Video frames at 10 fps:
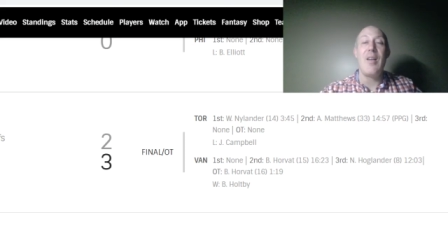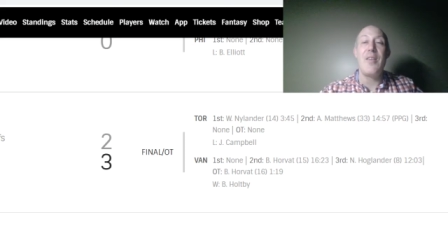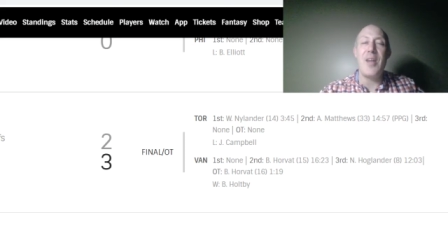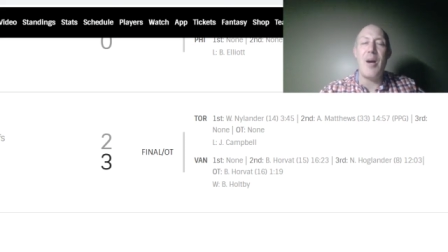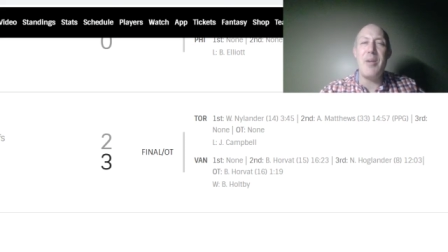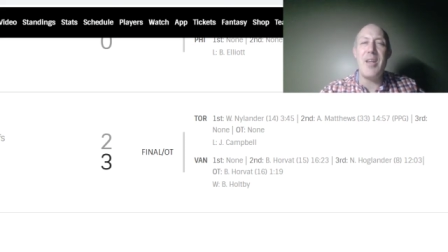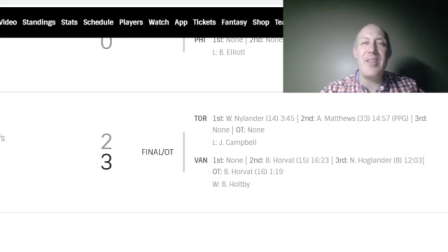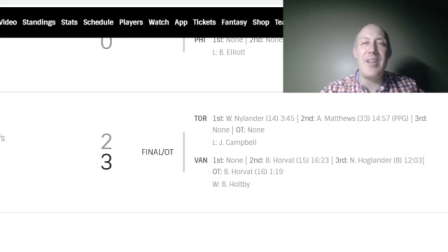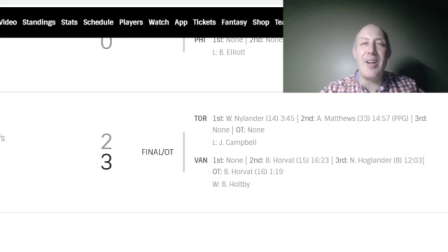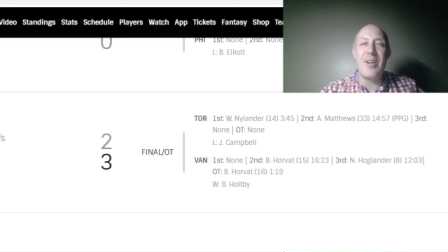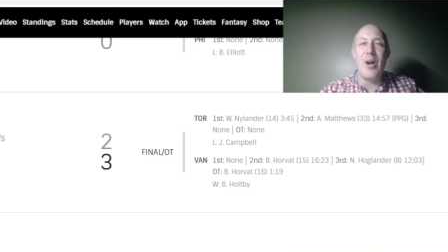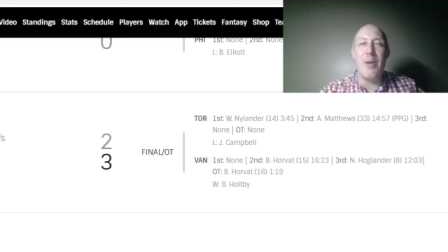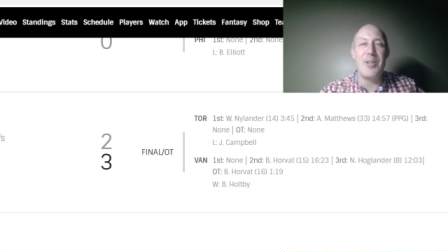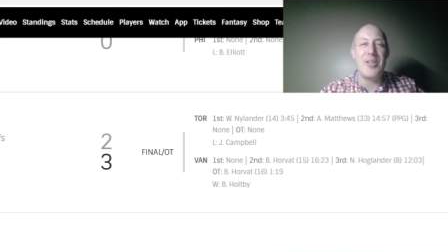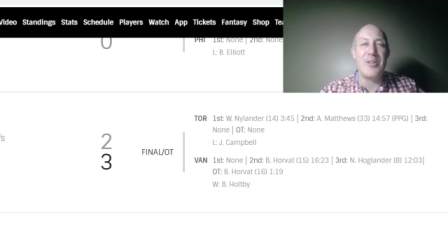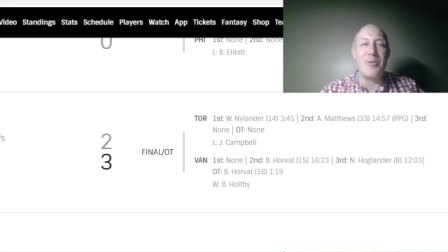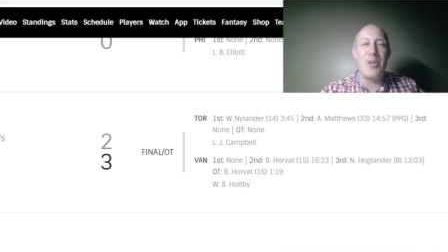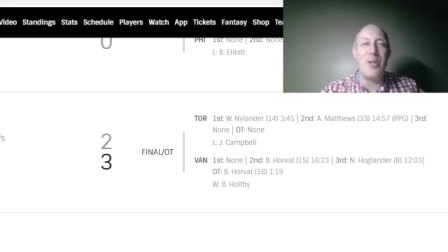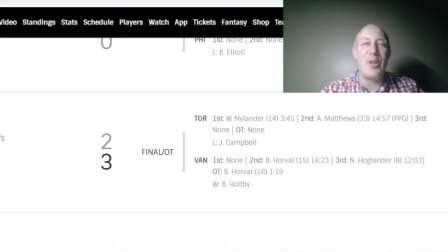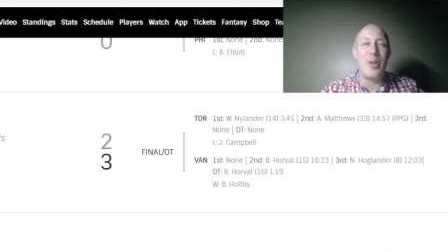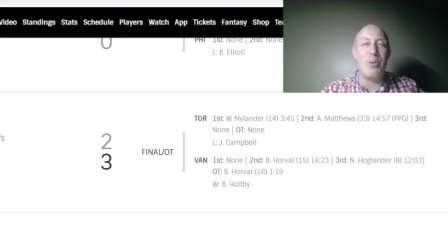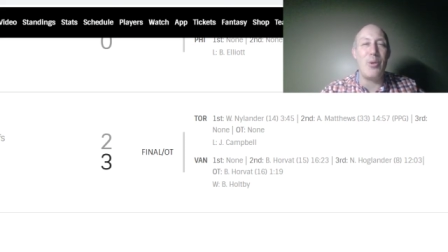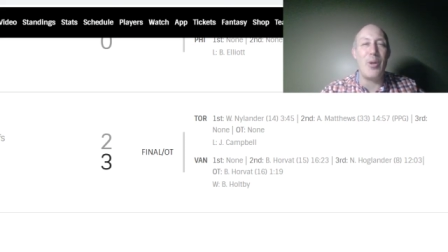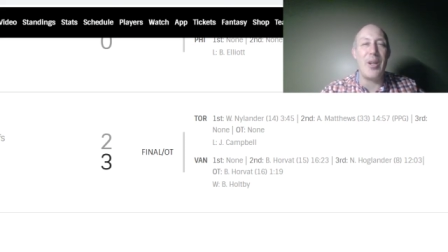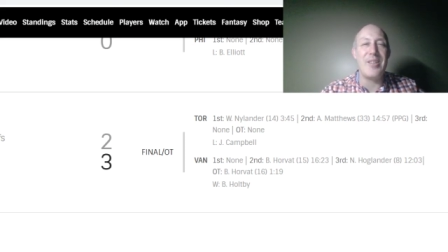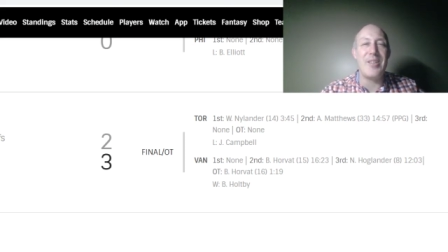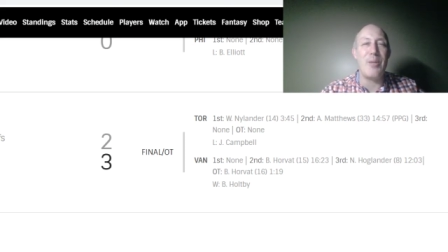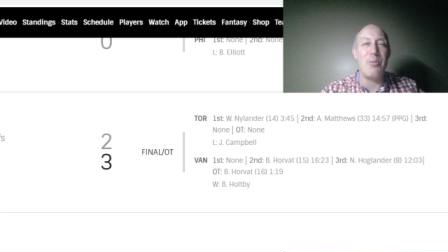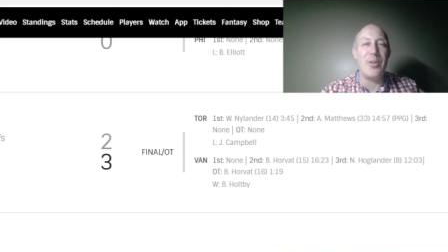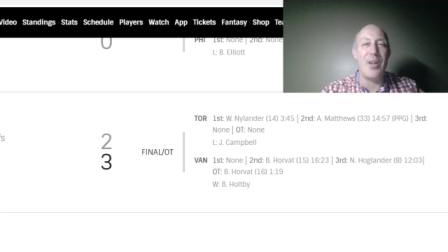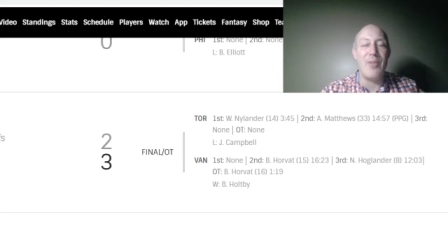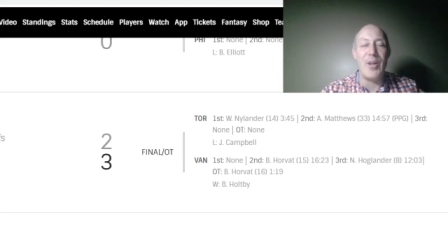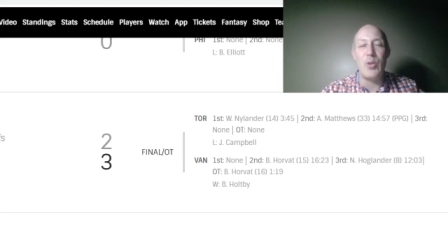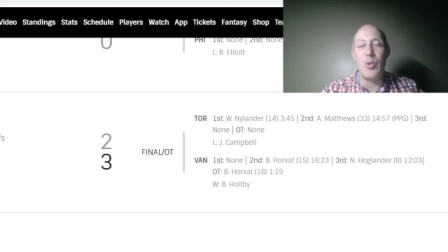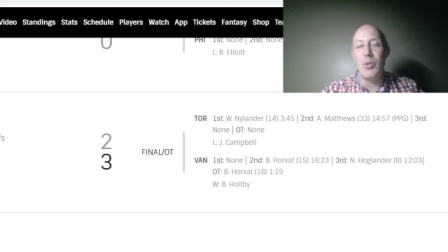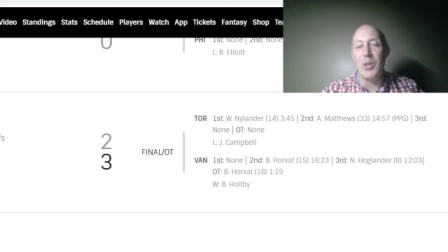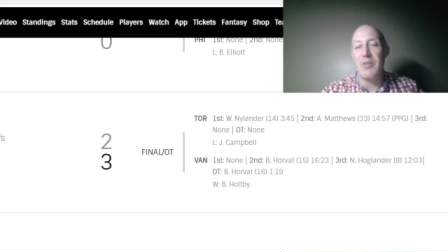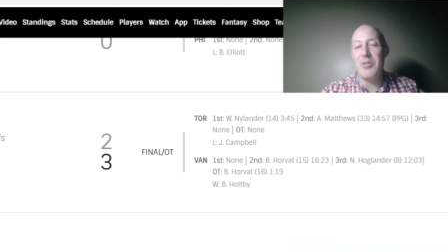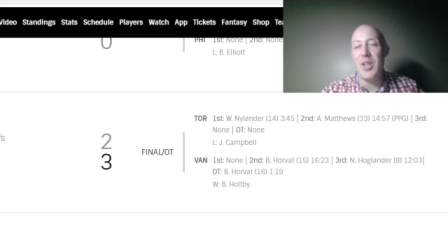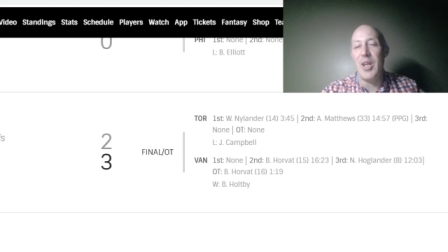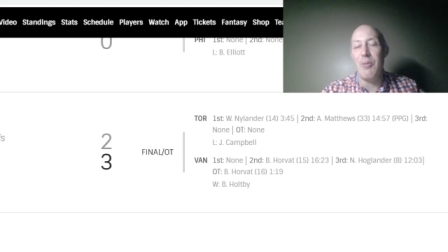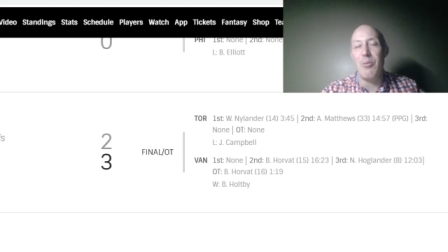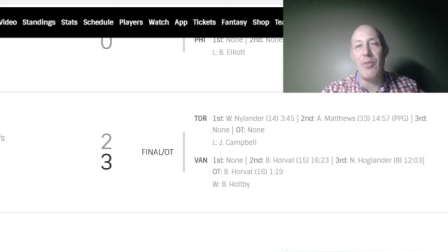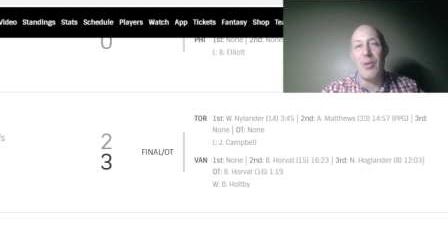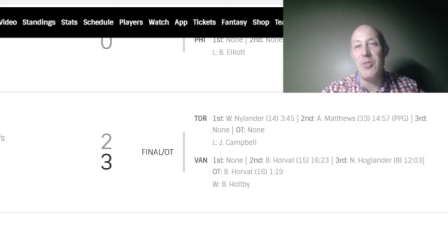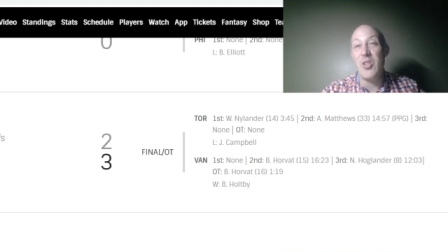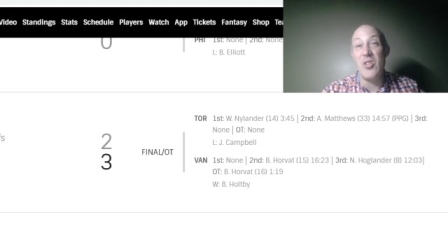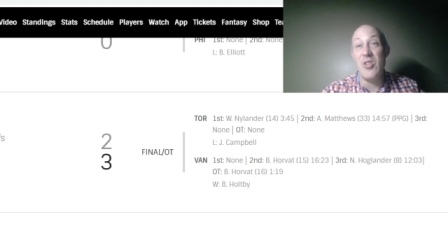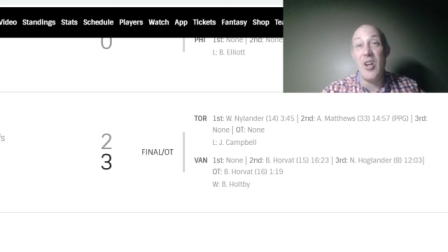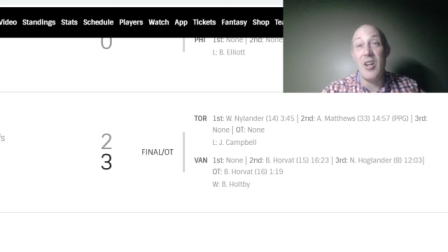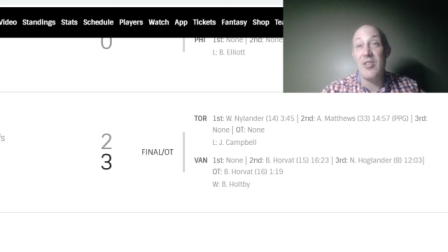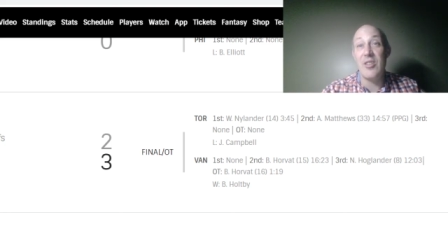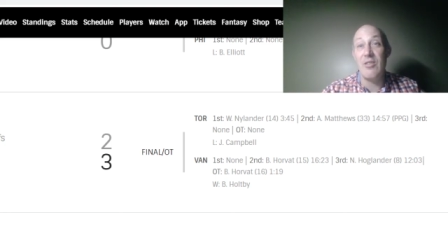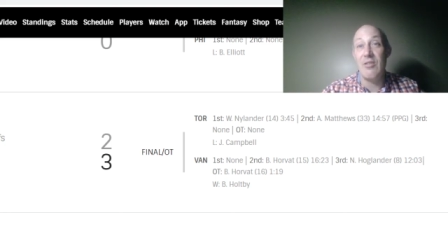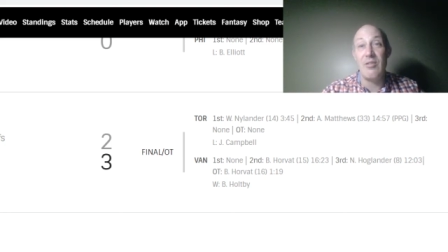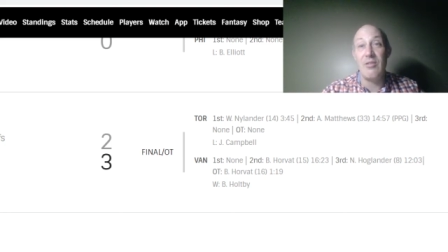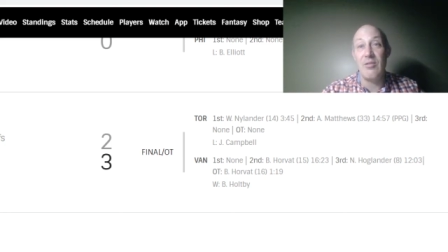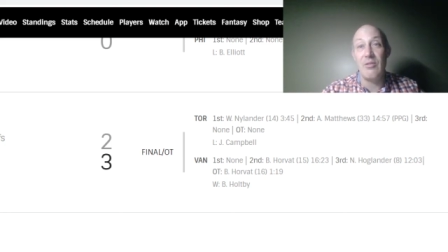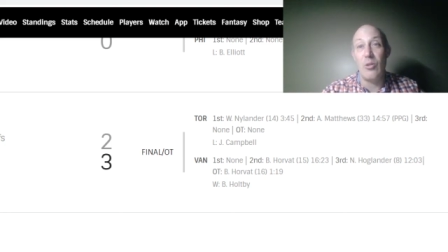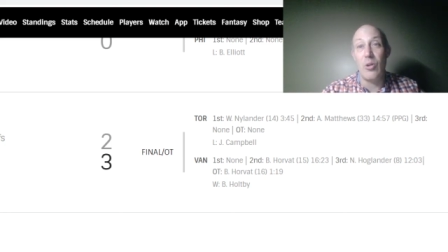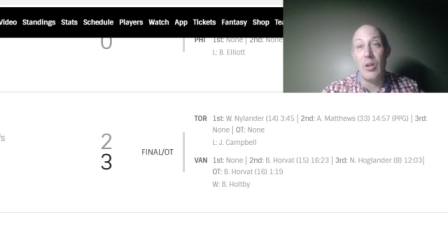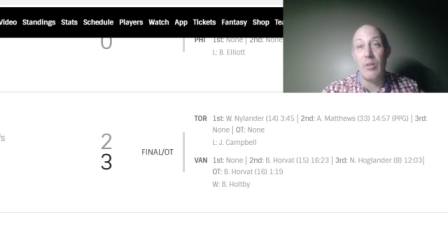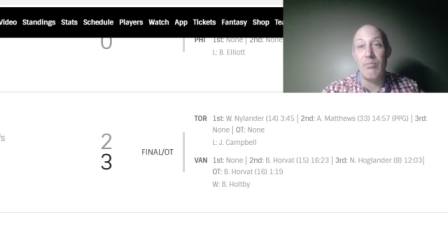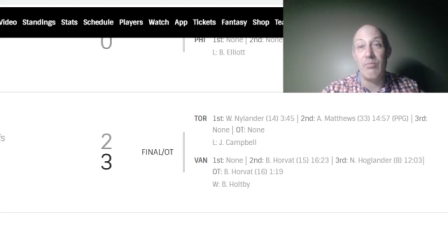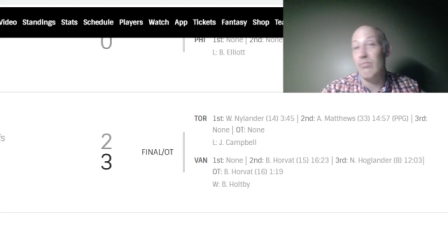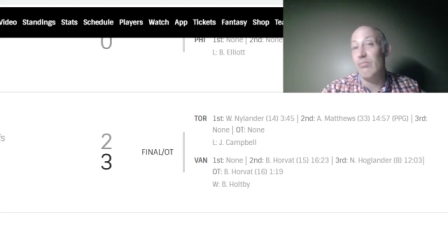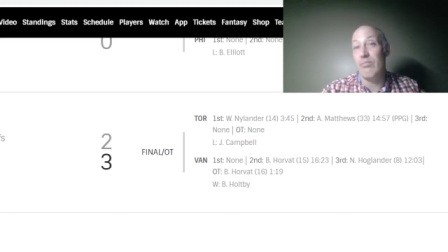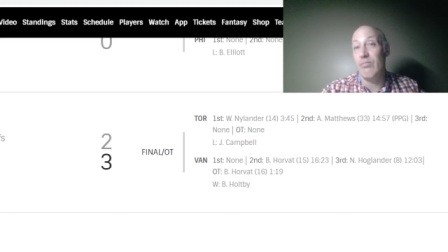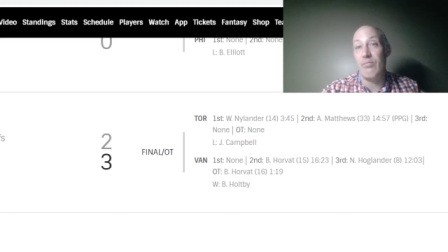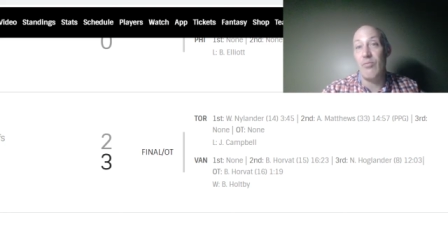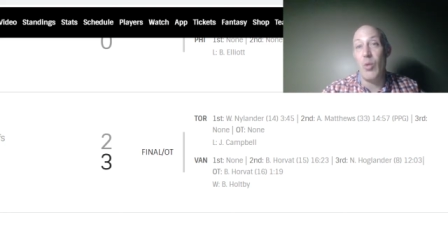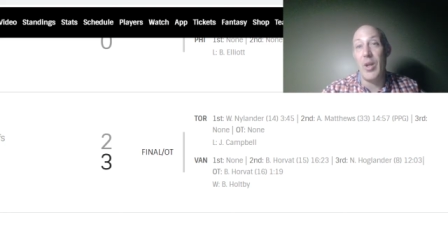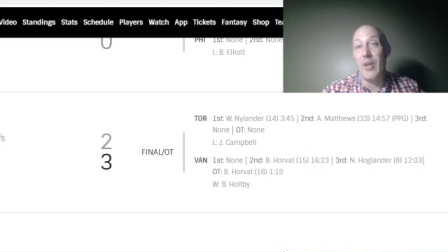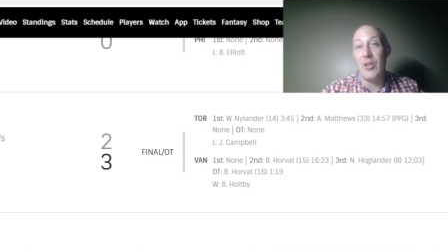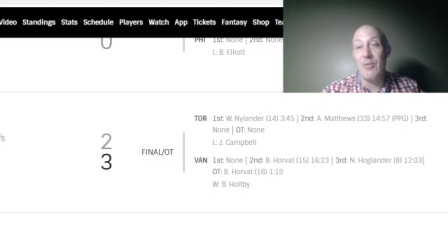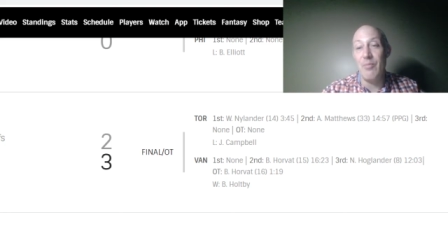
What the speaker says: Tell me in the comment section, what do you think about what I said about that Vancouver Leafs game? If I'm just nuts or whatever.